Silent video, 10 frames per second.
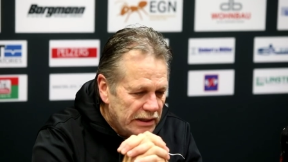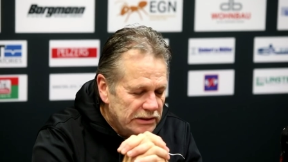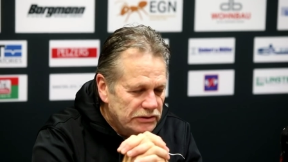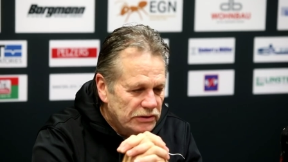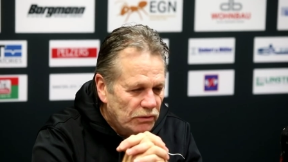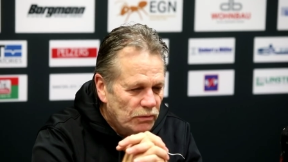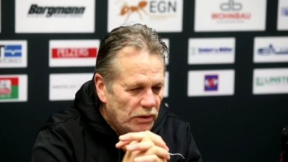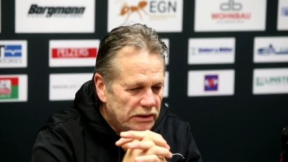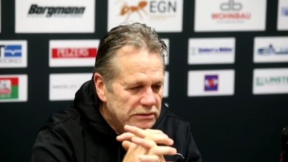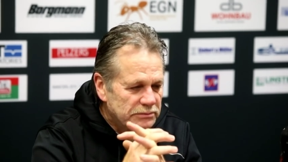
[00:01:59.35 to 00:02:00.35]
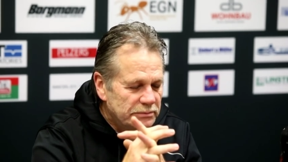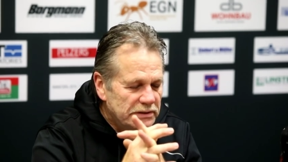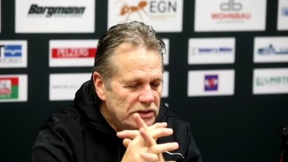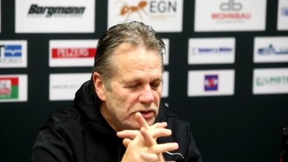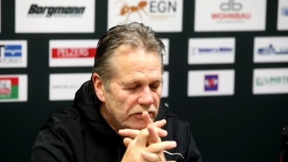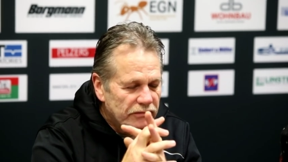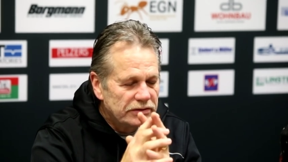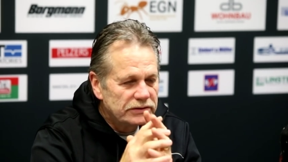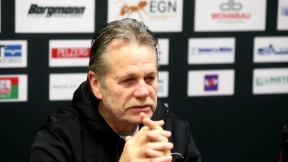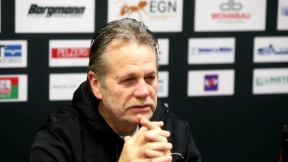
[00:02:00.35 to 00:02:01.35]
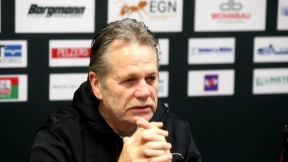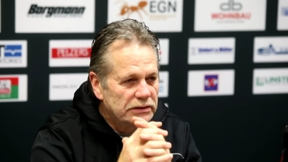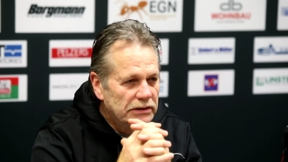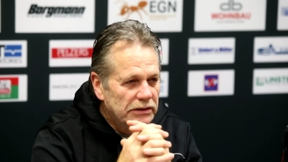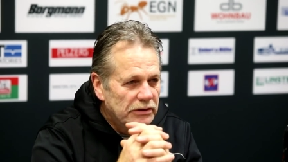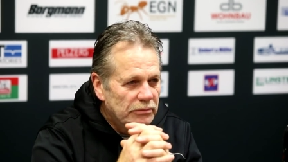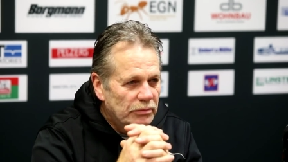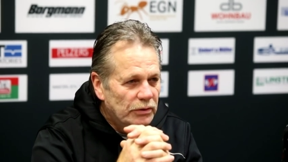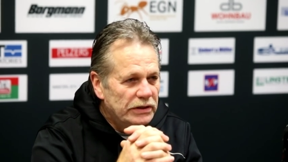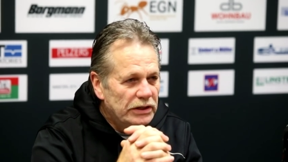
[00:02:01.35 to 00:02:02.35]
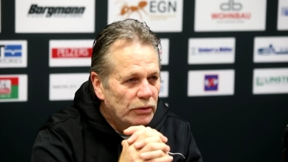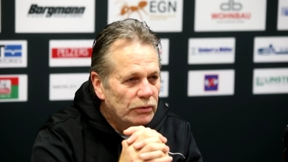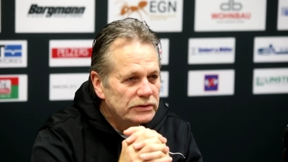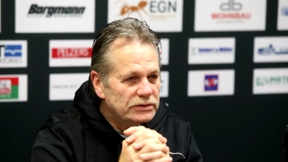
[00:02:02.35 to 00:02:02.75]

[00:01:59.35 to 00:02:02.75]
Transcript: and I don't want them to be nervous, but we know the